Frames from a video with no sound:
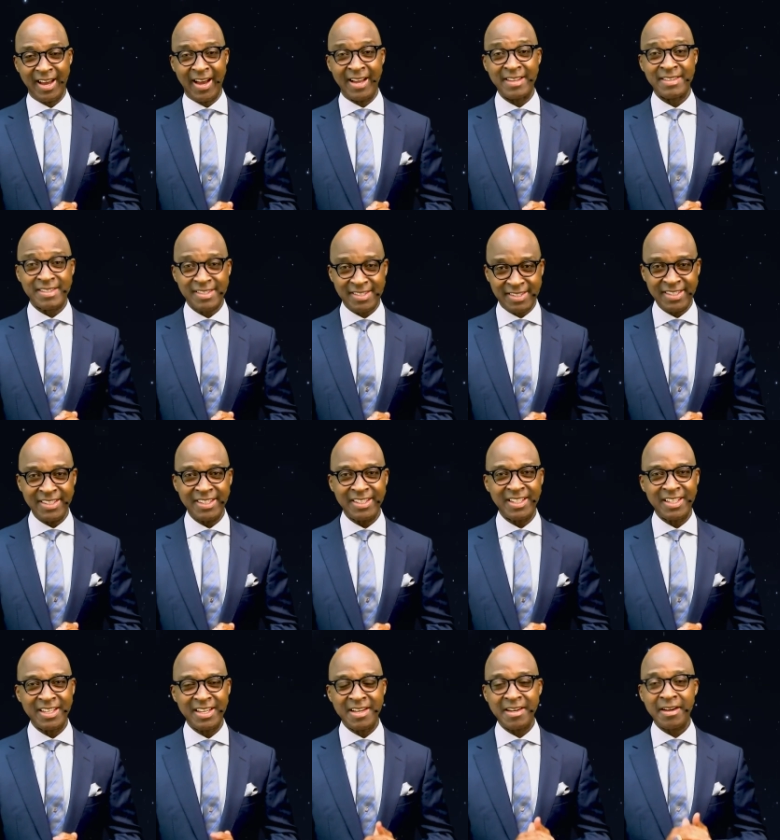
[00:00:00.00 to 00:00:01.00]
And C,
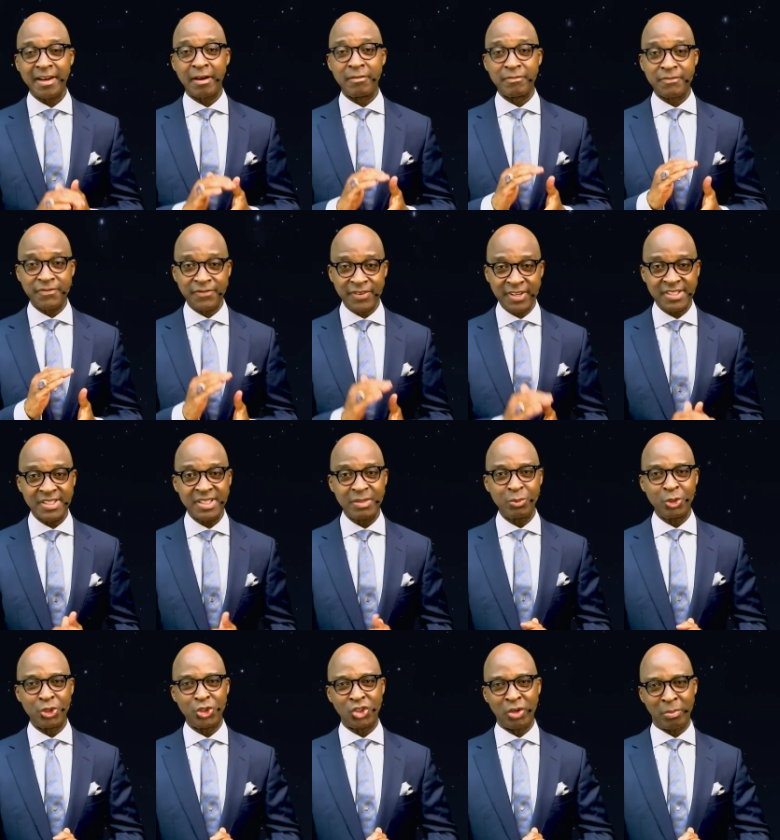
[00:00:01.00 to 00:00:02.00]
confess
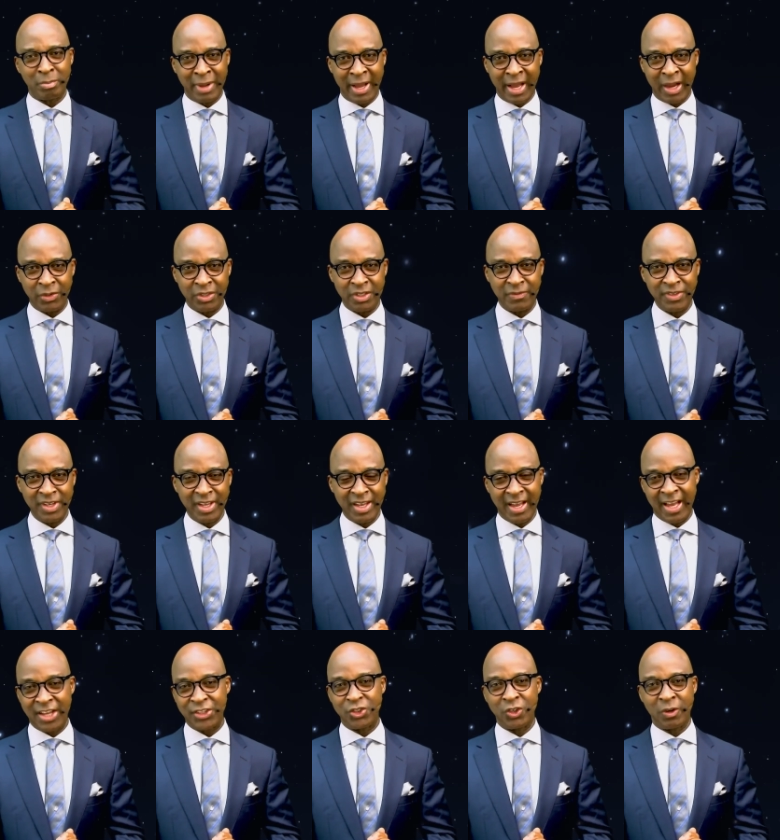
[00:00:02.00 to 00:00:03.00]
him with your mouth
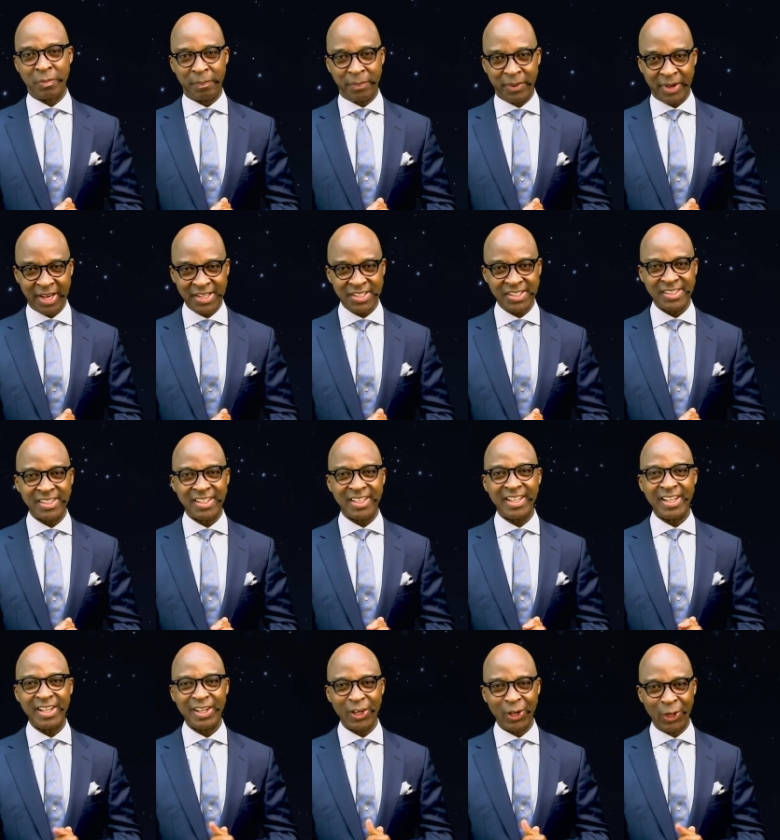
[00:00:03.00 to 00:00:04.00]
as your
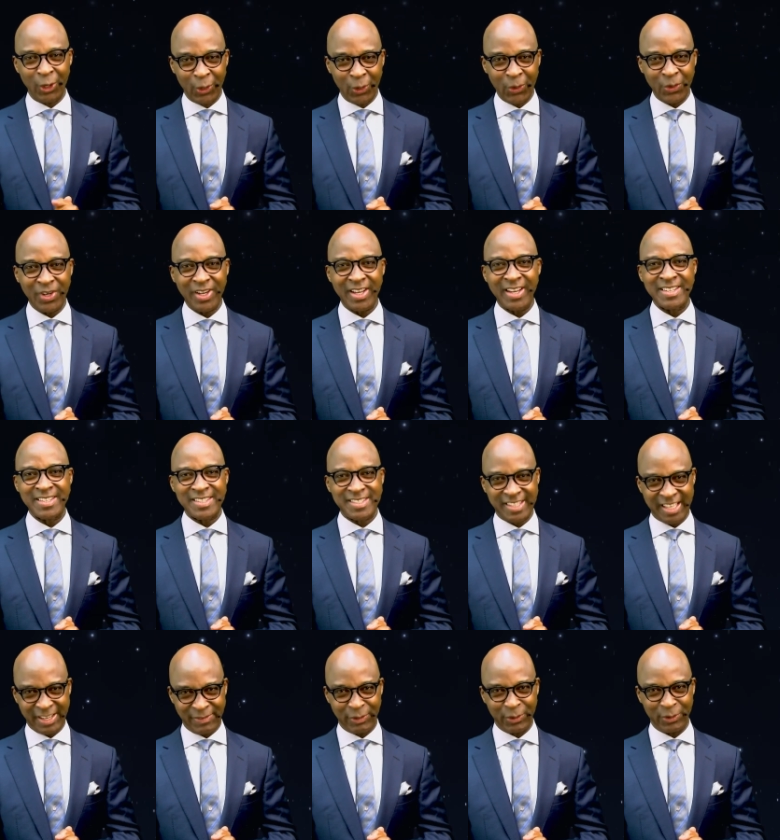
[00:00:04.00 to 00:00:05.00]
personal Lord and
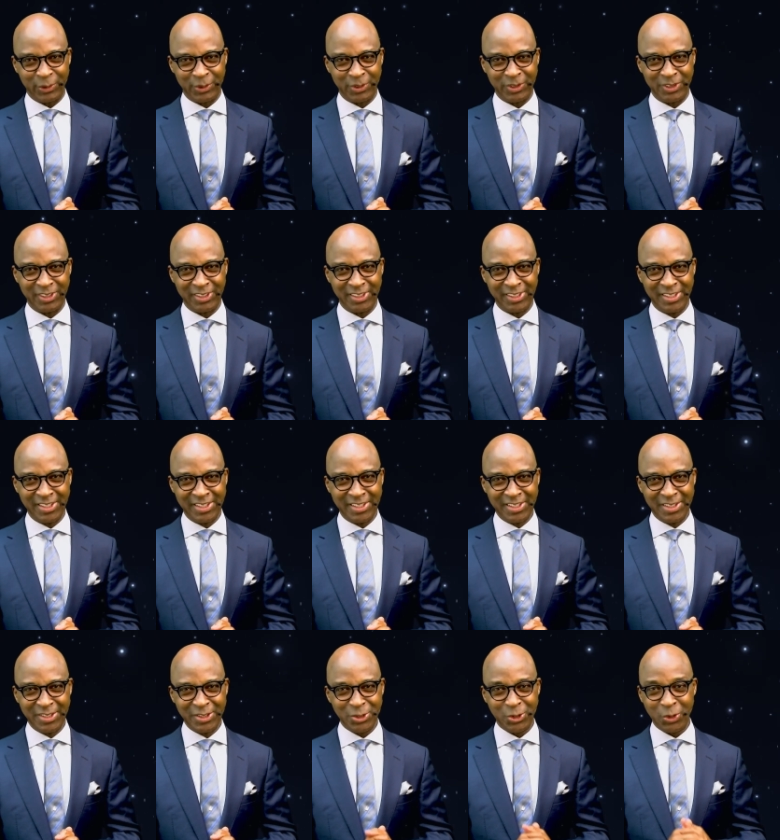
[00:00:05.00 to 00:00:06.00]
Savior.
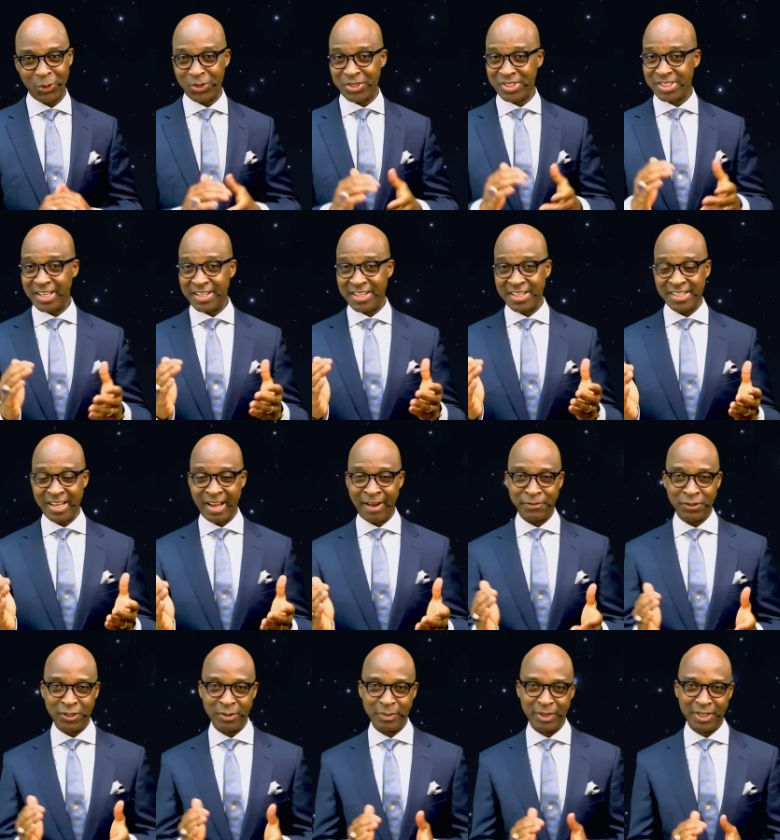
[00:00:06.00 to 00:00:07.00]
So say this
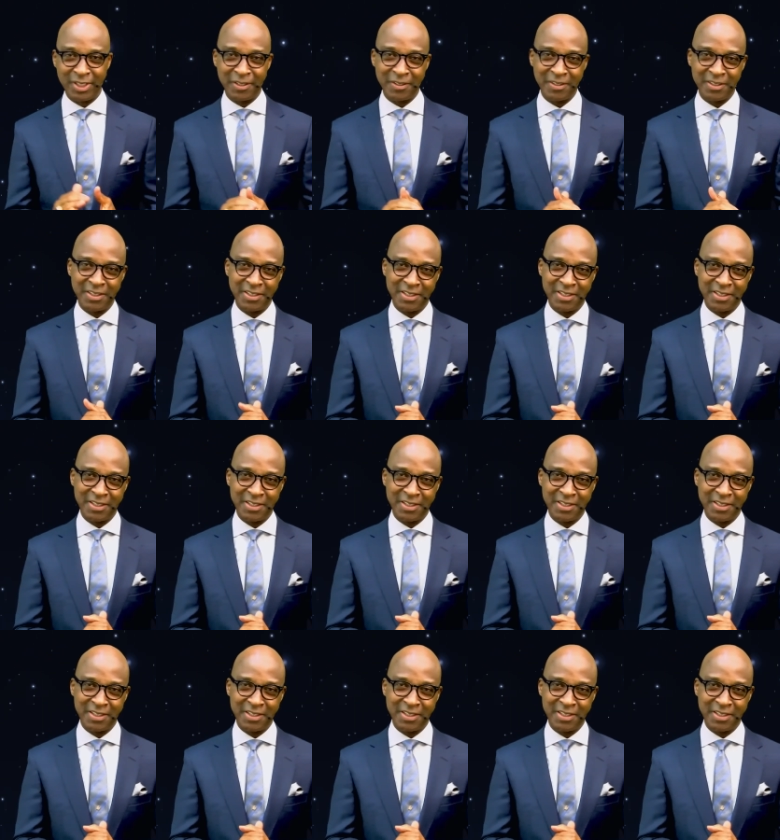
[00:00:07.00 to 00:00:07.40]
after me.